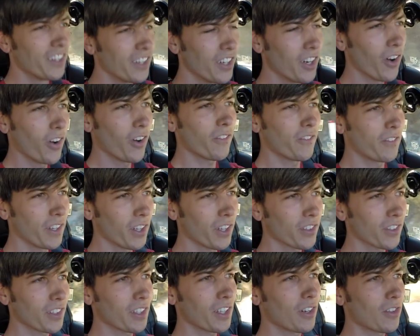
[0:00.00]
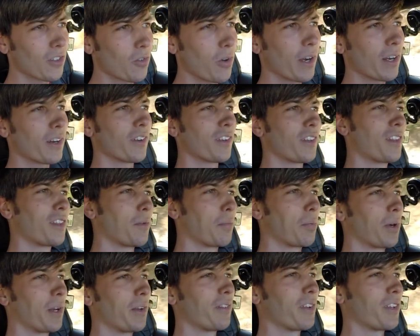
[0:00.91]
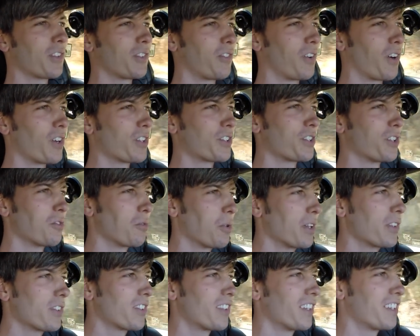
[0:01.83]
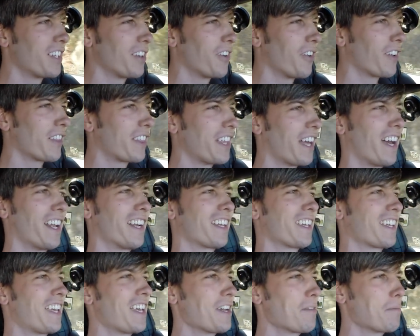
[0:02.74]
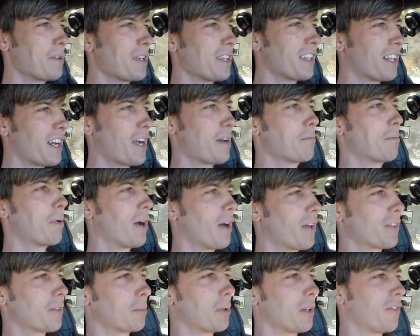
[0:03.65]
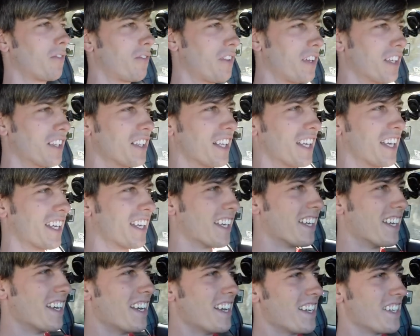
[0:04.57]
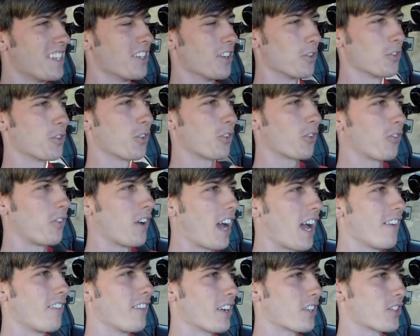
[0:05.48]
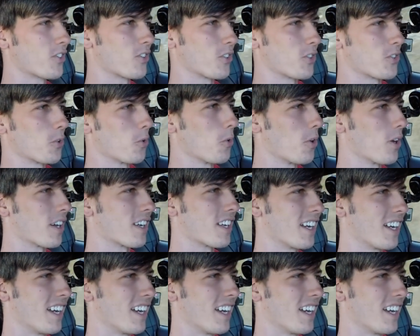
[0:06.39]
you know, it feels a little quicker than the previous version. What's the deal with that? It can't be that I'm possibly feeling, you know, just 5 extra torque.